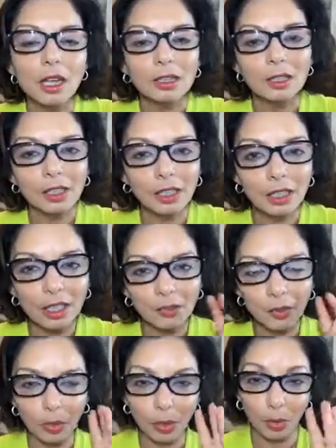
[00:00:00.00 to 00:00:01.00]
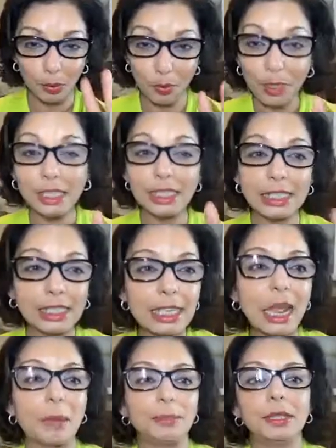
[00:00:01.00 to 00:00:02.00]
So I'm going to give you 3
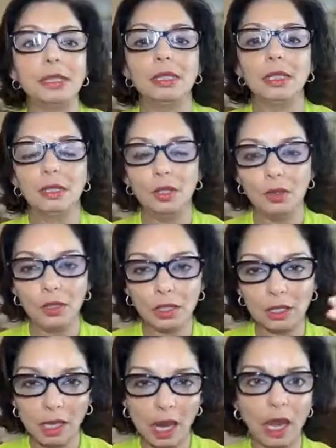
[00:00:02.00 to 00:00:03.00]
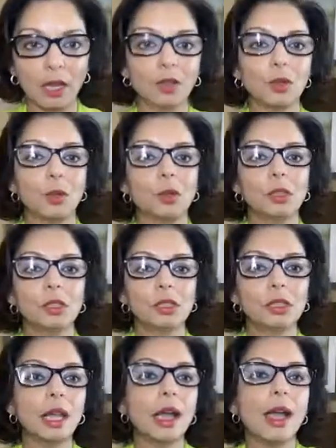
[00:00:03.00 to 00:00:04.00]
steps that you can take
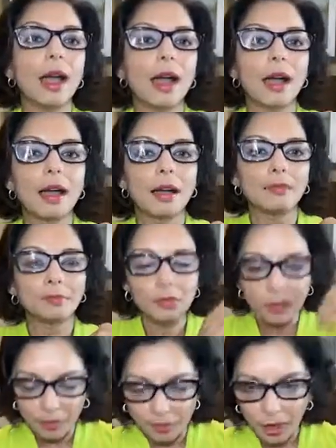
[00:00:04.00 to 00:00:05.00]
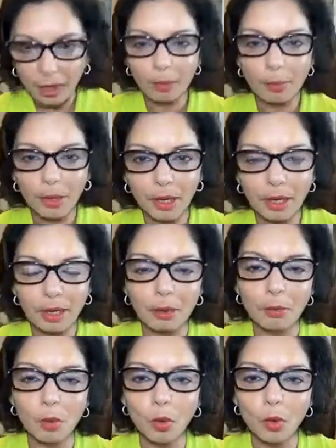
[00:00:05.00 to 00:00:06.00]
towards developing a
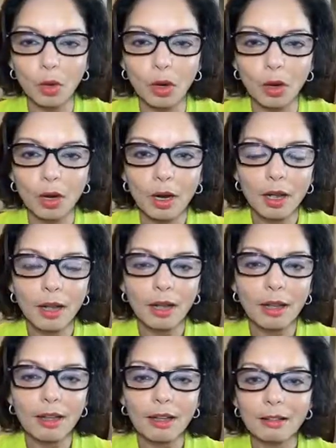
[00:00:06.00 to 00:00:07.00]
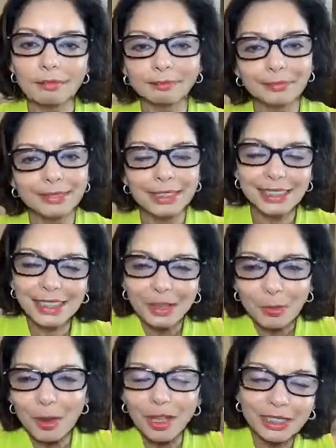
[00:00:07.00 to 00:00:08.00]
more
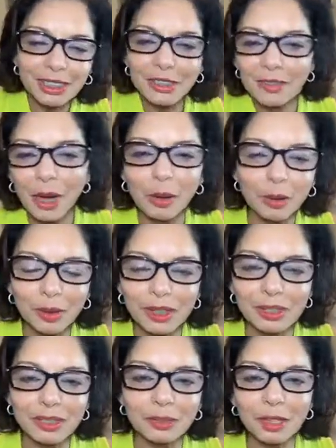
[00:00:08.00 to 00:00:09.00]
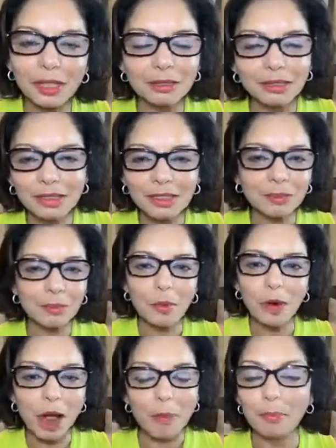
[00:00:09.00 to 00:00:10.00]
positive outlook, isn't right? Just
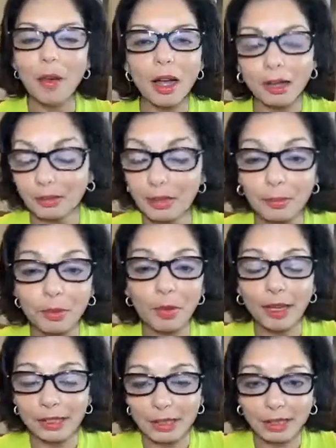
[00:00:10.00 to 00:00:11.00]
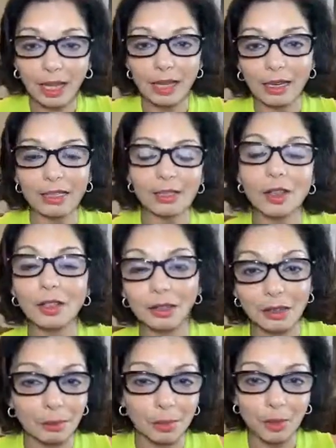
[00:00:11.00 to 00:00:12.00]
the bright side. Let's call it
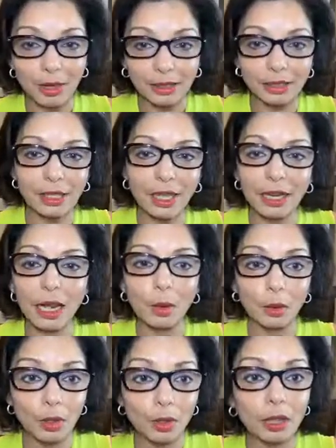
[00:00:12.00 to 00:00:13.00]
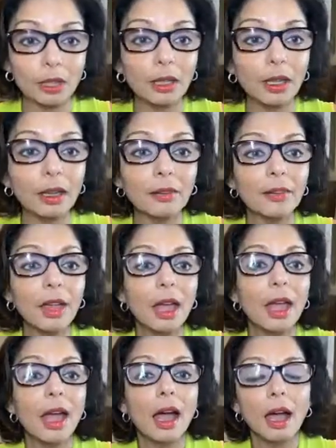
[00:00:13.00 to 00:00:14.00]
the bright side outlook on life,
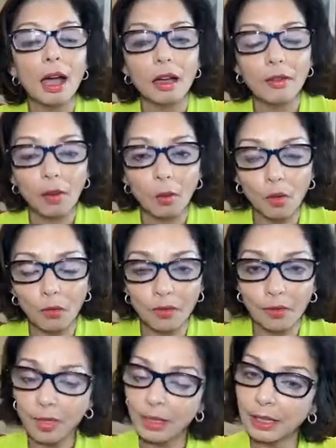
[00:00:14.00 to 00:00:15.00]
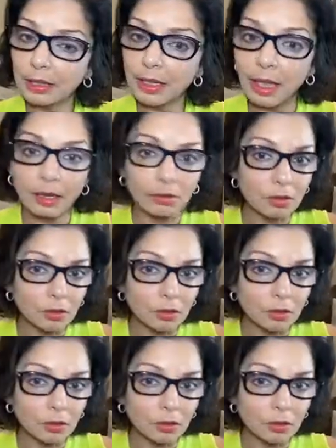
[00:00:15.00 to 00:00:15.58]
for things that